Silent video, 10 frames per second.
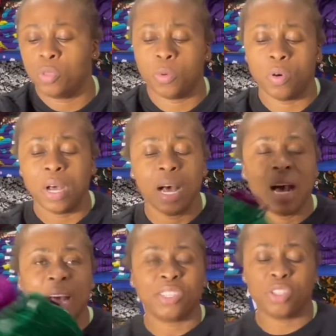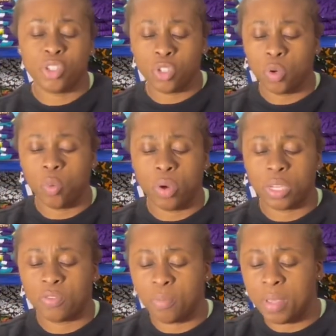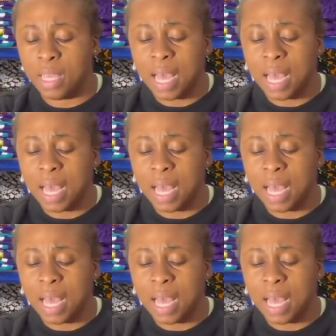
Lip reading: but I just use what works for me.